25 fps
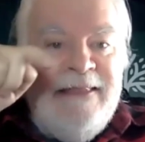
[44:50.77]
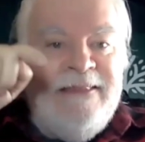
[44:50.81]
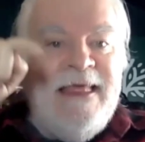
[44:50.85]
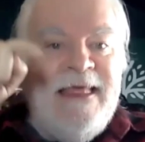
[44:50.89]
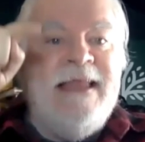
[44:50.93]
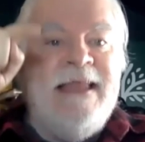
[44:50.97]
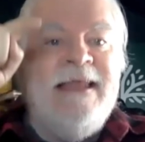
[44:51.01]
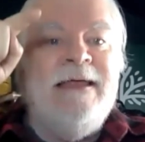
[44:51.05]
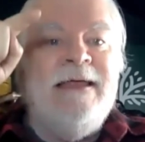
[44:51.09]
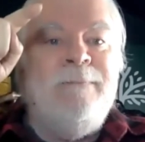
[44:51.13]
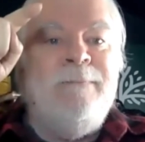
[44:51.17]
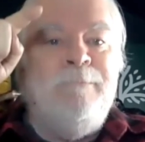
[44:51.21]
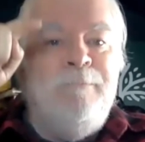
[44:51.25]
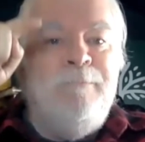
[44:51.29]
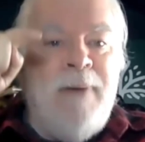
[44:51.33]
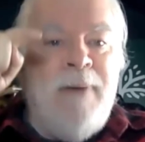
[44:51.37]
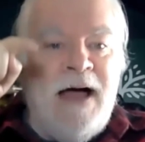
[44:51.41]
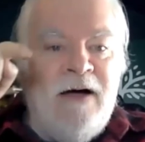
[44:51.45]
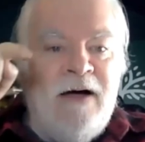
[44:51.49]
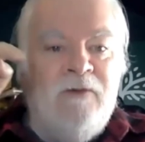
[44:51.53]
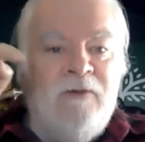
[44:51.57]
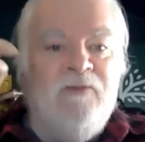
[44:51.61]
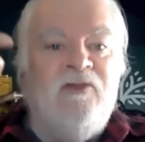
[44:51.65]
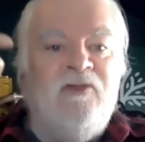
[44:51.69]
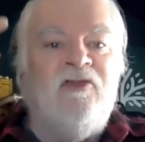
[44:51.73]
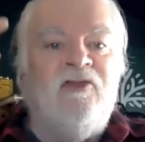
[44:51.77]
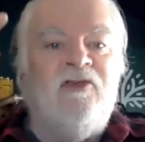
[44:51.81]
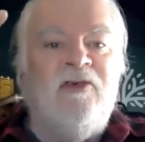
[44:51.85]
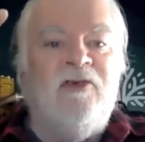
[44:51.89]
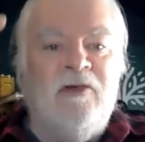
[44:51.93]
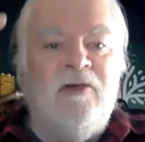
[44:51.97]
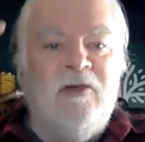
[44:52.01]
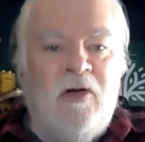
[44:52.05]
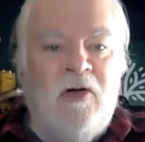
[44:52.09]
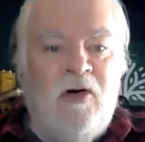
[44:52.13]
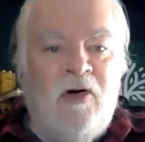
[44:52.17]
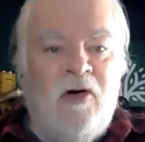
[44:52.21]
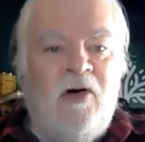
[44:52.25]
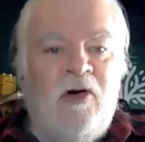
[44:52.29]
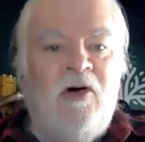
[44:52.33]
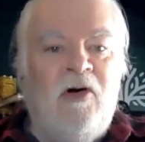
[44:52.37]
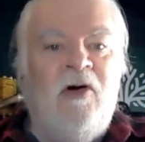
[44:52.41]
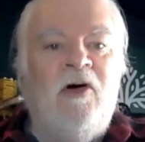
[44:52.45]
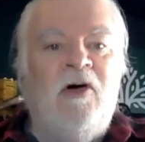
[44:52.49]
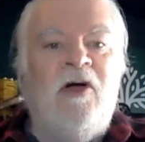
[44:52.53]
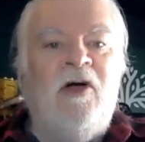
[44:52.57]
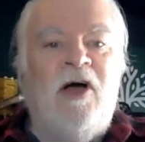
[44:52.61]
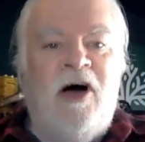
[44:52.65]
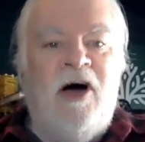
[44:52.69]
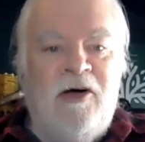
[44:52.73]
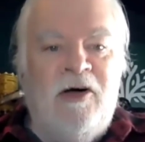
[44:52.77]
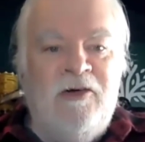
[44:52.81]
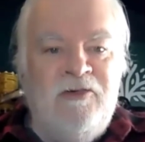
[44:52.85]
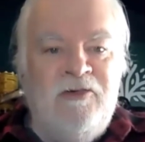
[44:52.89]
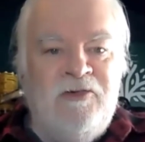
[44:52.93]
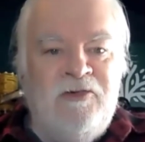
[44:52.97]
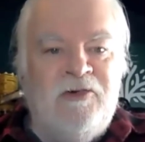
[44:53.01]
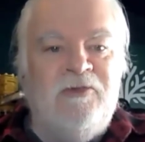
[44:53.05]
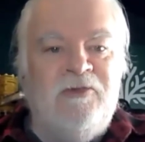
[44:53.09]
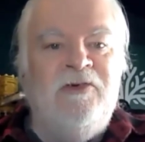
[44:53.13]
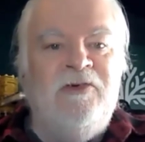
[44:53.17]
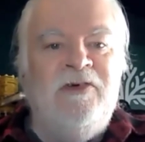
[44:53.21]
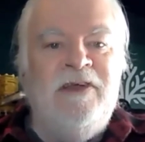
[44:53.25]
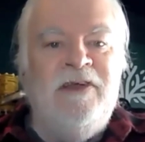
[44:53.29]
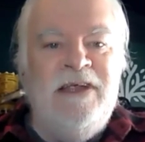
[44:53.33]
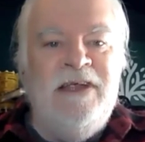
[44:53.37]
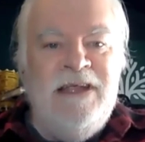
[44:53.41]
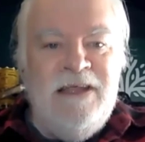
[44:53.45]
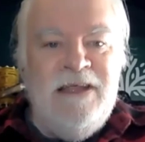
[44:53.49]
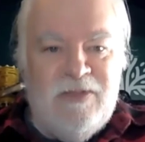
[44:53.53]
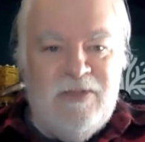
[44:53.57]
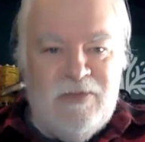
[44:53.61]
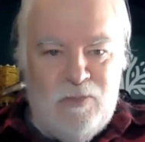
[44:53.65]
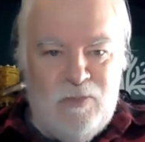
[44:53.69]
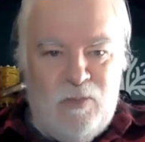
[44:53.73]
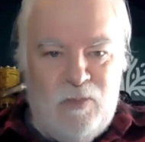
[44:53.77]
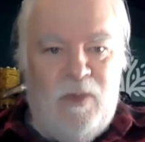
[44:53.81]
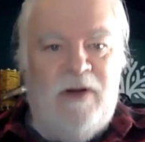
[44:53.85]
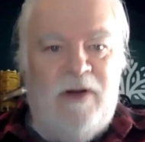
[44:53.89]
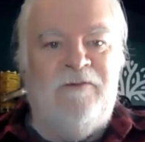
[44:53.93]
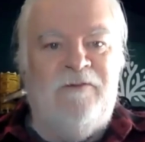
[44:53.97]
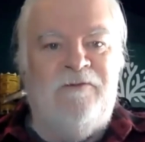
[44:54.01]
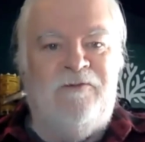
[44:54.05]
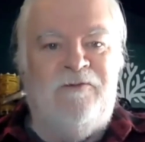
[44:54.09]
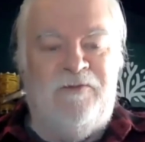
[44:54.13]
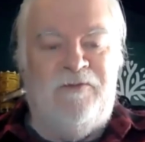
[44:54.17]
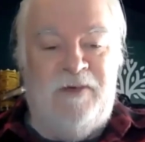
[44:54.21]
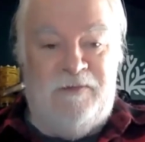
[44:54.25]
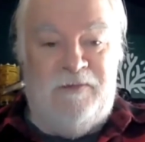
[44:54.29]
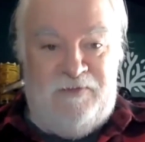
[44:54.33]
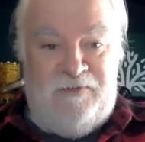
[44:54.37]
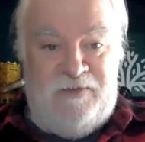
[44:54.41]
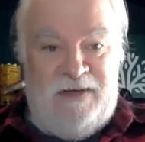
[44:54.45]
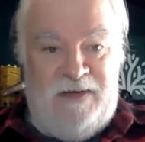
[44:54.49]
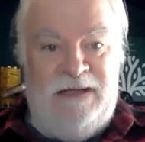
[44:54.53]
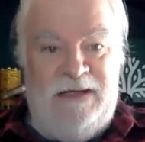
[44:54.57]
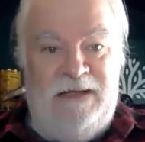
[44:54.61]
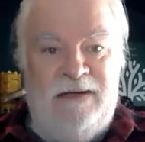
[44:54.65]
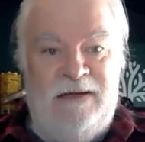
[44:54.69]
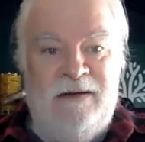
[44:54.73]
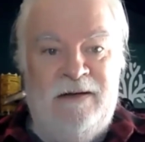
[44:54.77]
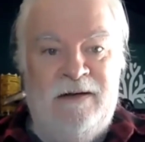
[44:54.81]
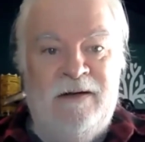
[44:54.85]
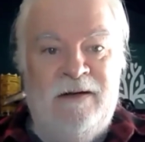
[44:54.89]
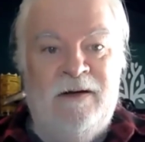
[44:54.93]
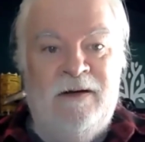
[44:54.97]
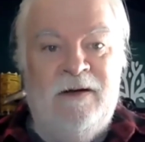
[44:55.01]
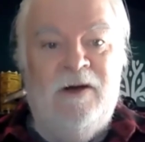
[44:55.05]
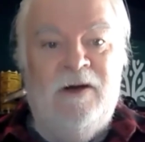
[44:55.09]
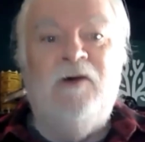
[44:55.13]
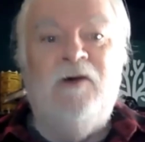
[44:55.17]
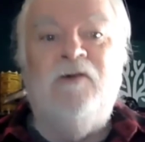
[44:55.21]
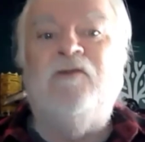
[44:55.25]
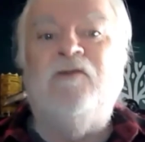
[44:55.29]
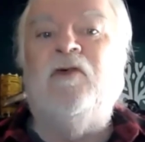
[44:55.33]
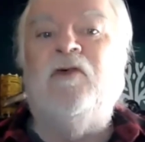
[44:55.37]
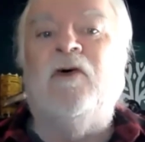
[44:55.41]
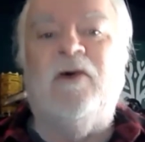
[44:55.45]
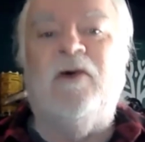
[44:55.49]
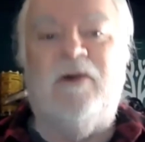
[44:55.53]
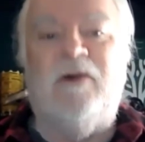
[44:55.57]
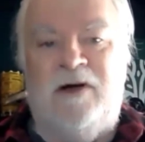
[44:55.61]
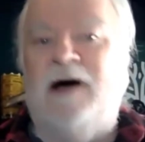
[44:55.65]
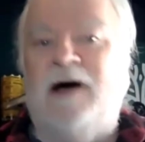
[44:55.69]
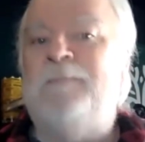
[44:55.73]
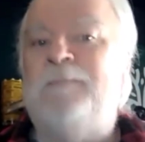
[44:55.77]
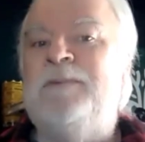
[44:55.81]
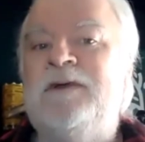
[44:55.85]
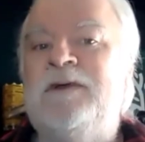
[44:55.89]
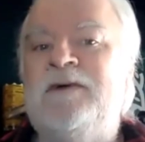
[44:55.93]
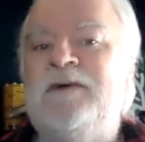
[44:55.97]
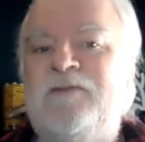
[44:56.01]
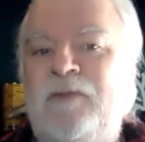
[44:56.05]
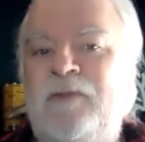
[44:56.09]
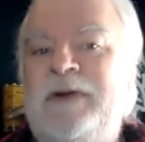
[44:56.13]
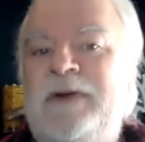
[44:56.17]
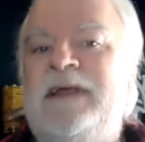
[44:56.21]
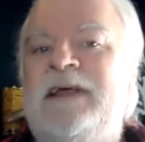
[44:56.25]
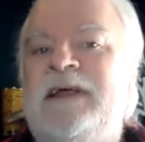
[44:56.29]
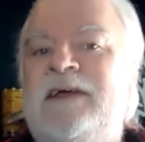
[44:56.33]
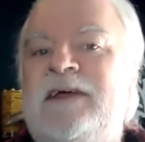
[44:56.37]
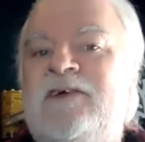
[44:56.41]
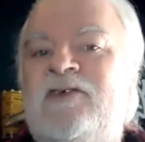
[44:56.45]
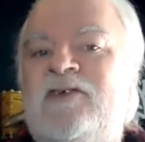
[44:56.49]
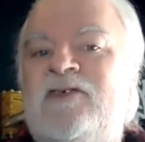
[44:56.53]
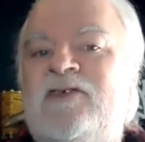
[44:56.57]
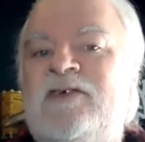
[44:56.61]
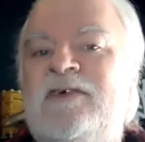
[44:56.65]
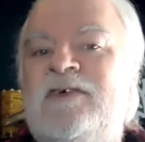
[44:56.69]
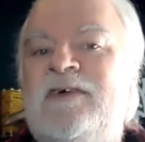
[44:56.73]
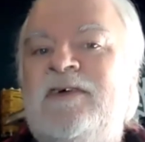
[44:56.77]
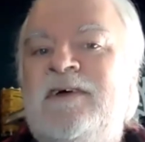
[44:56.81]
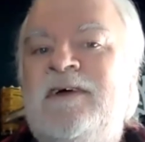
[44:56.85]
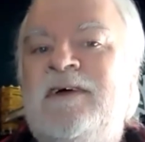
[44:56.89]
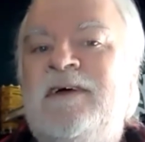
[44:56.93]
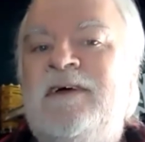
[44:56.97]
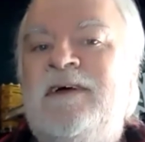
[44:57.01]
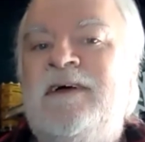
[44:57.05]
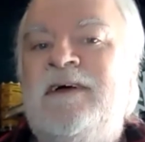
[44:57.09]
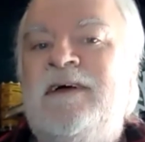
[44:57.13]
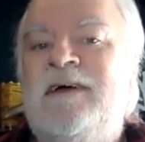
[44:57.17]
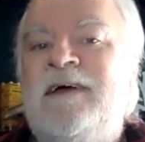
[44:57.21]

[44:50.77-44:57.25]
and then it bounced along underneath 150 for a couple of weeks.